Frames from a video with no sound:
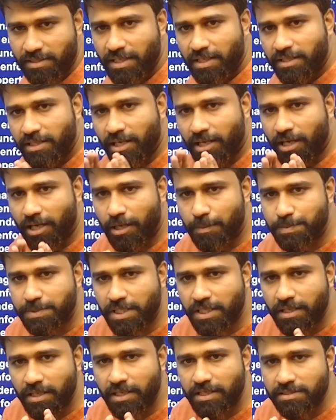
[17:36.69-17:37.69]
The
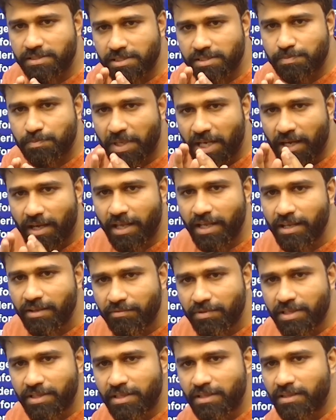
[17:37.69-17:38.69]
corruption cases may lie
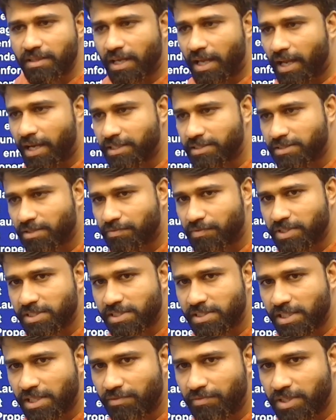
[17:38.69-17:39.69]
within the hands of the
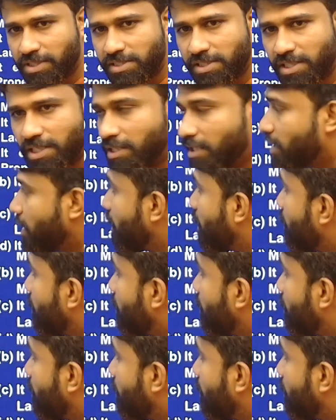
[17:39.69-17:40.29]
CVC,